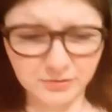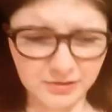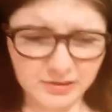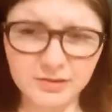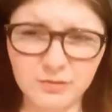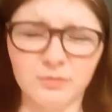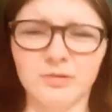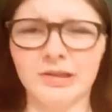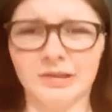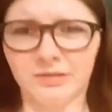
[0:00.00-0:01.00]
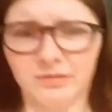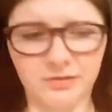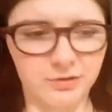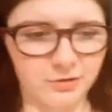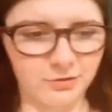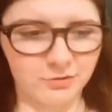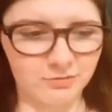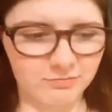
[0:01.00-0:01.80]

This whole little cute